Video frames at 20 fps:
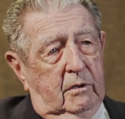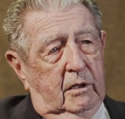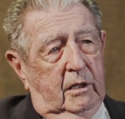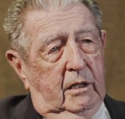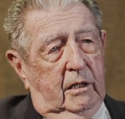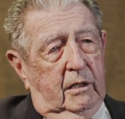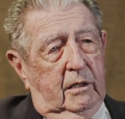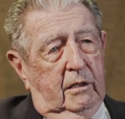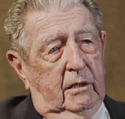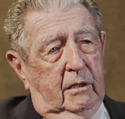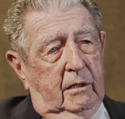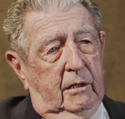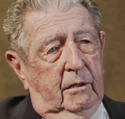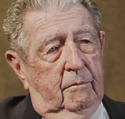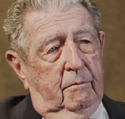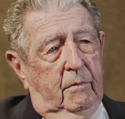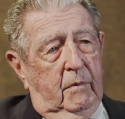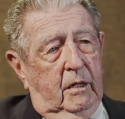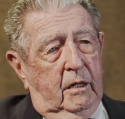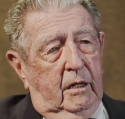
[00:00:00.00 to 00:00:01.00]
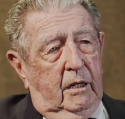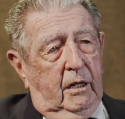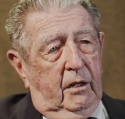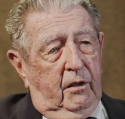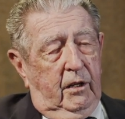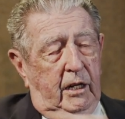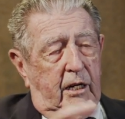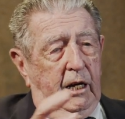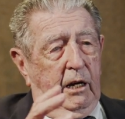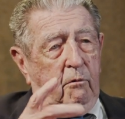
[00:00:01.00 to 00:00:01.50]
And um,
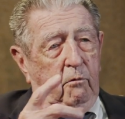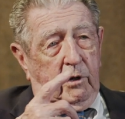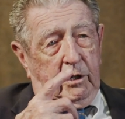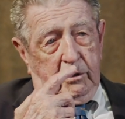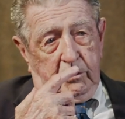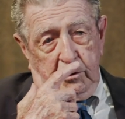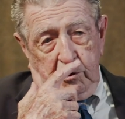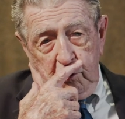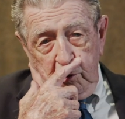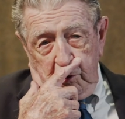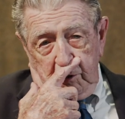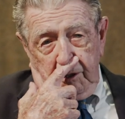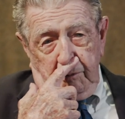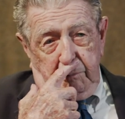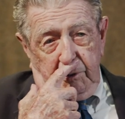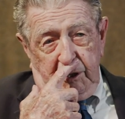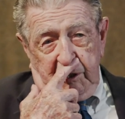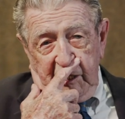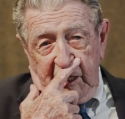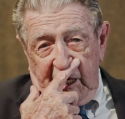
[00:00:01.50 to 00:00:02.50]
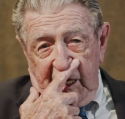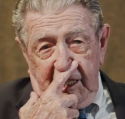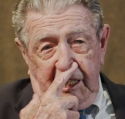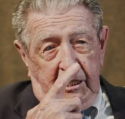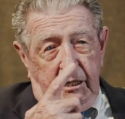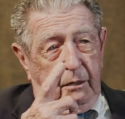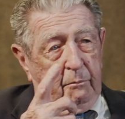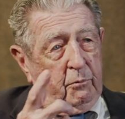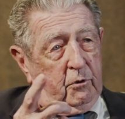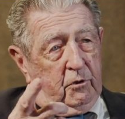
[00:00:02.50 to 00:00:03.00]
then I went and took the
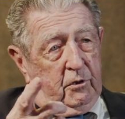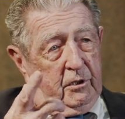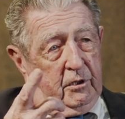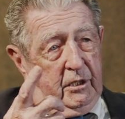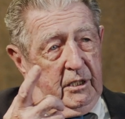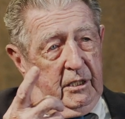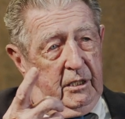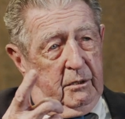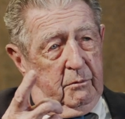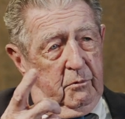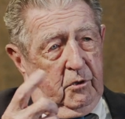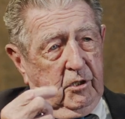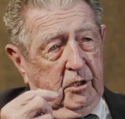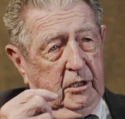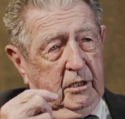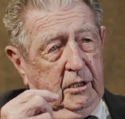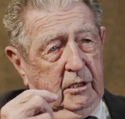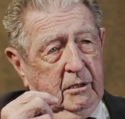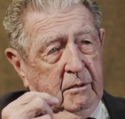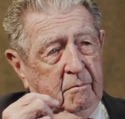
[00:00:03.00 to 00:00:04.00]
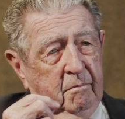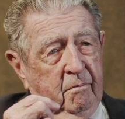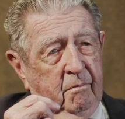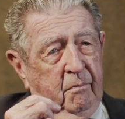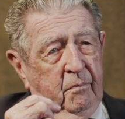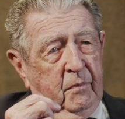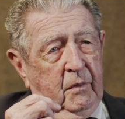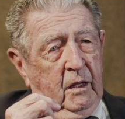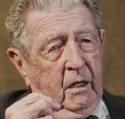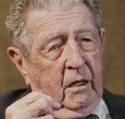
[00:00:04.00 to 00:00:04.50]
battalion up on the DMZ,
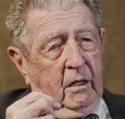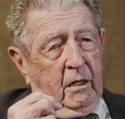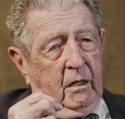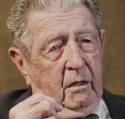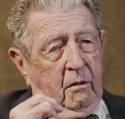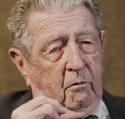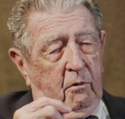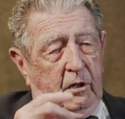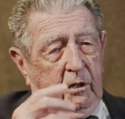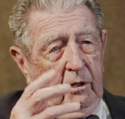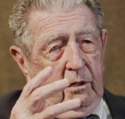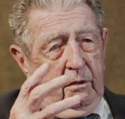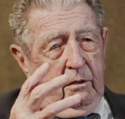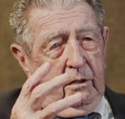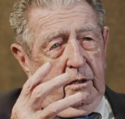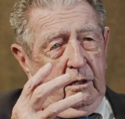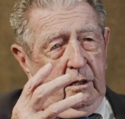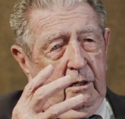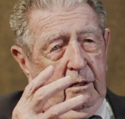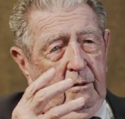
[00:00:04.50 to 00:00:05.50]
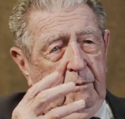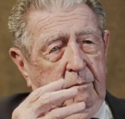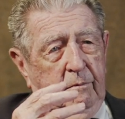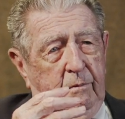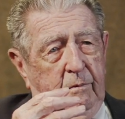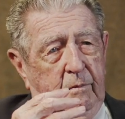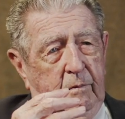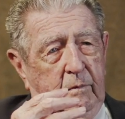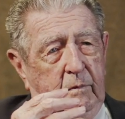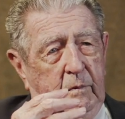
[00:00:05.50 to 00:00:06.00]
where um,
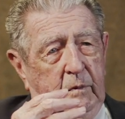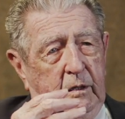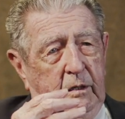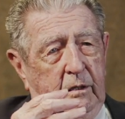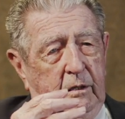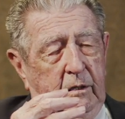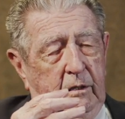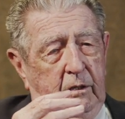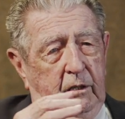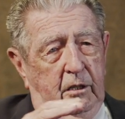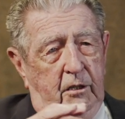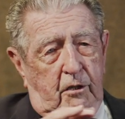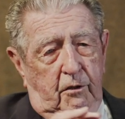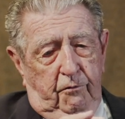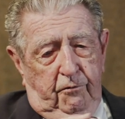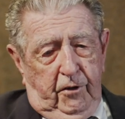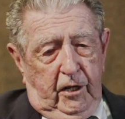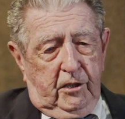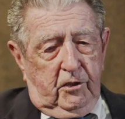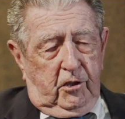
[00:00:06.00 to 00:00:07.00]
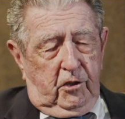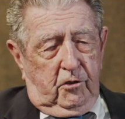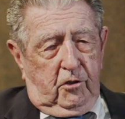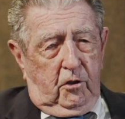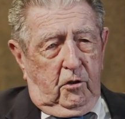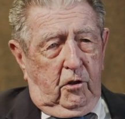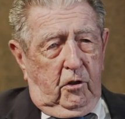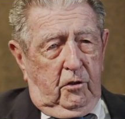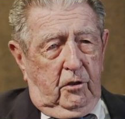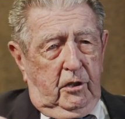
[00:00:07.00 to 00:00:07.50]
the defenses
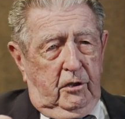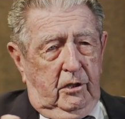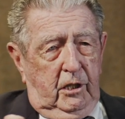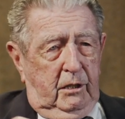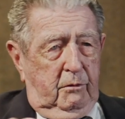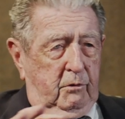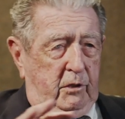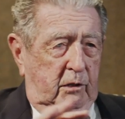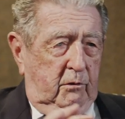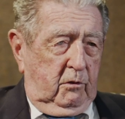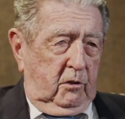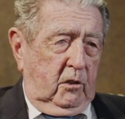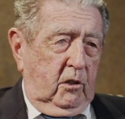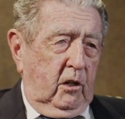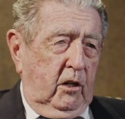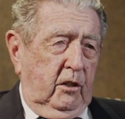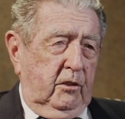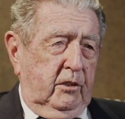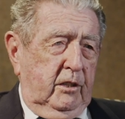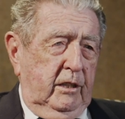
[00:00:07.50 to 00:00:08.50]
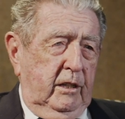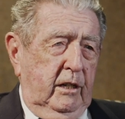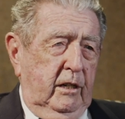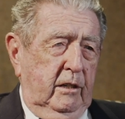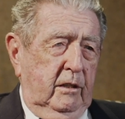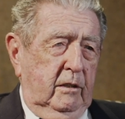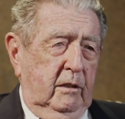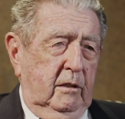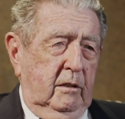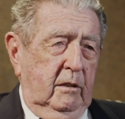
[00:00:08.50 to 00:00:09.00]
along the DMZ were Con
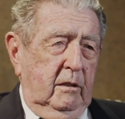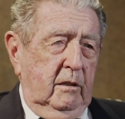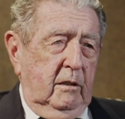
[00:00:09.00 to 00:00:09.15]
Thien,